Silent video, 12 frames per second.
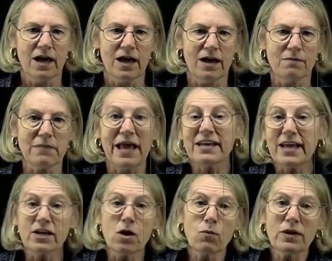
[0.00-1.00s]
And
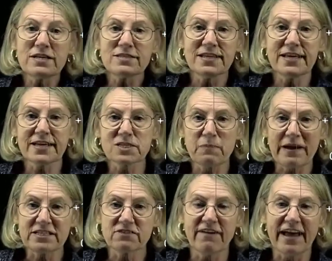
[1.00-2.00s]
I know, what is the
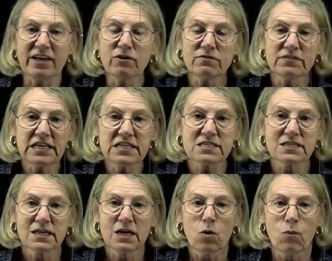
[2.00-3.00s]
expected value of these?
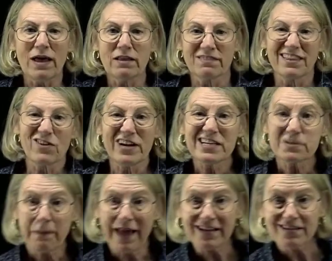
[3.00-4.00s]
Well, they're
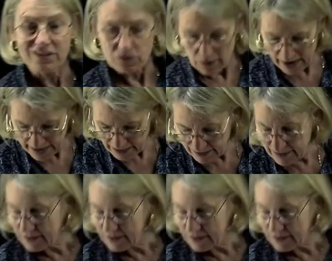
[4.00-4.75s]
independent, right?